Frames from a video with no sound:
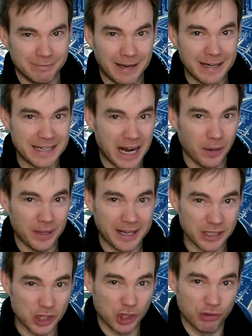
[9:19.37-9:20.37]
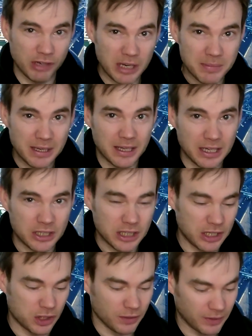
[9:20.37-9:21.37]
Right now, they are screaming at
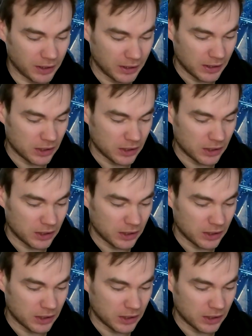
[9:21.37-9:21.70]
each other.